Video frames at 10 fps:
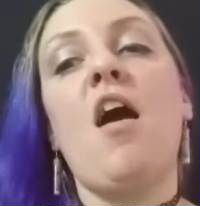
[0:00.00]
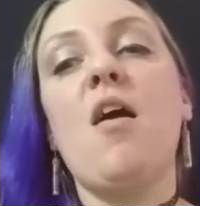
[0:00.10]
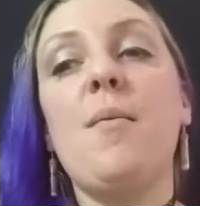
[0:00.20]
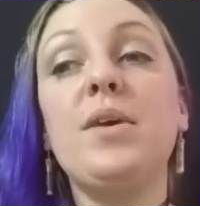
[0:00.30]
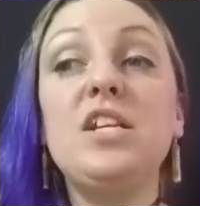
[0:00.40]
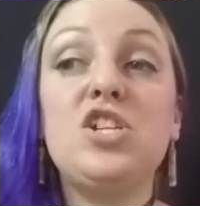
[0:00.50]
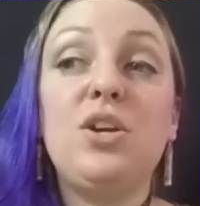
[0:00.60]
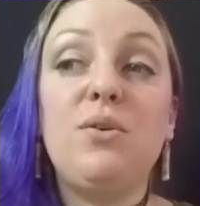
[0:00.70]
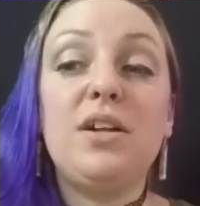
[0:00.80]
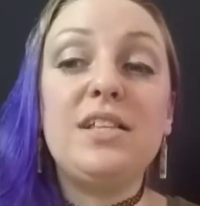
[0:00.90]
Uh, I'm going to show
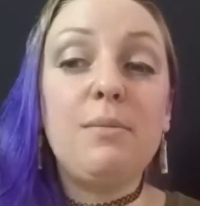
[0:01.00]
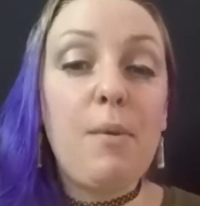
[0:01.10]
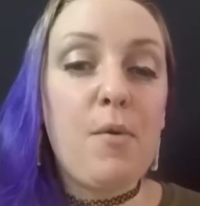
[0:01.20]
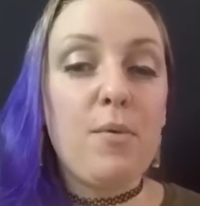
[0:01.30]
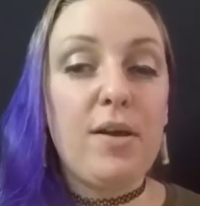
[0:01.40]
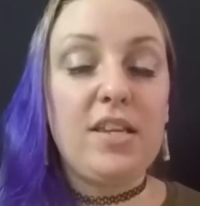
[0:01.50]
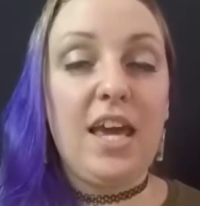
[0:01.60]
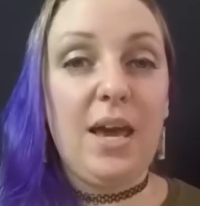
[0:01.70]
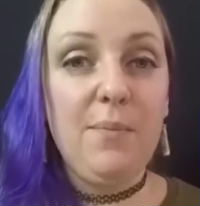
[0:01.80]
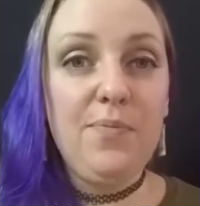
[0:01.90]
you a little bit more about the
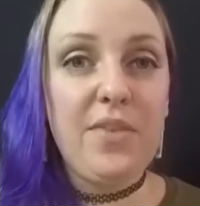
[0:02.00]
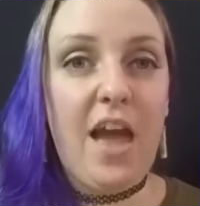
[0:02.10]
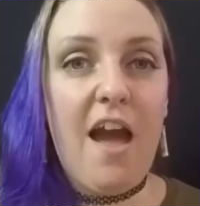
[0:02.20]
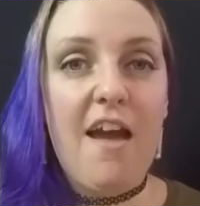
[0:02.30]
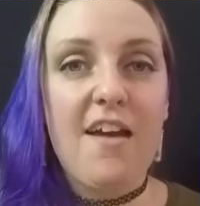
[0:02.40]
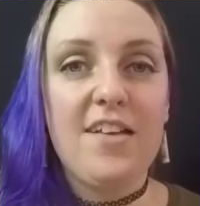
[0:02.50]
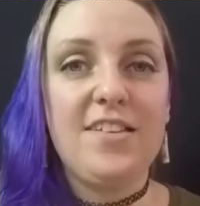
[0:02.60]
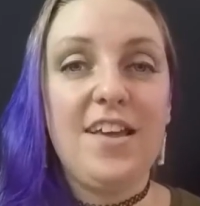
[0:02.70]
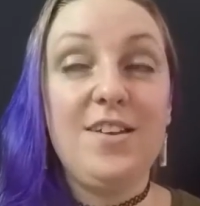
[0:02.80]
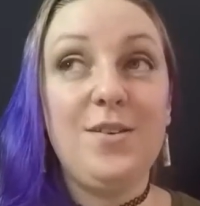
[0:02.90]
game,
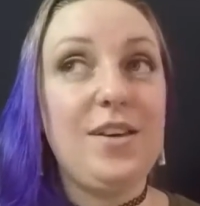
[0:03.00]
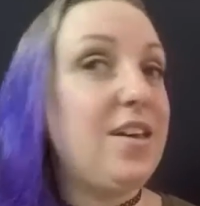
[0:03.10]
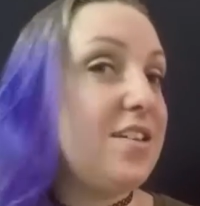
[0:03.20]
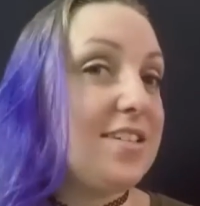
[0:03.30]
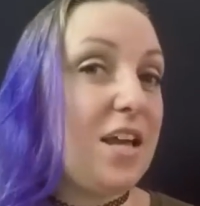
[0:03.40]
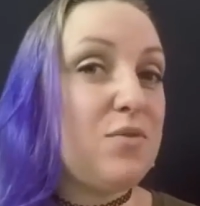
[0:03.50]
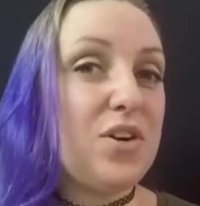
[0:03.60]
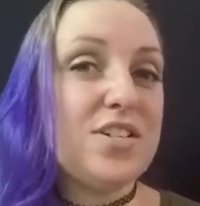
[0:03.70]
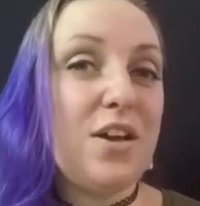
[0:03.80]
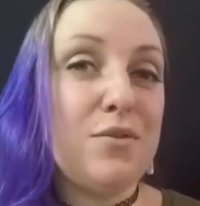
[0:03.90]
and then you can decide for
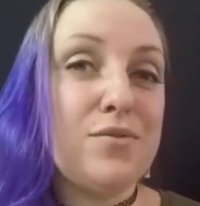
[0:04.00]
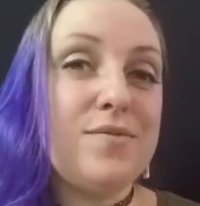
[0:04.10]
yourself.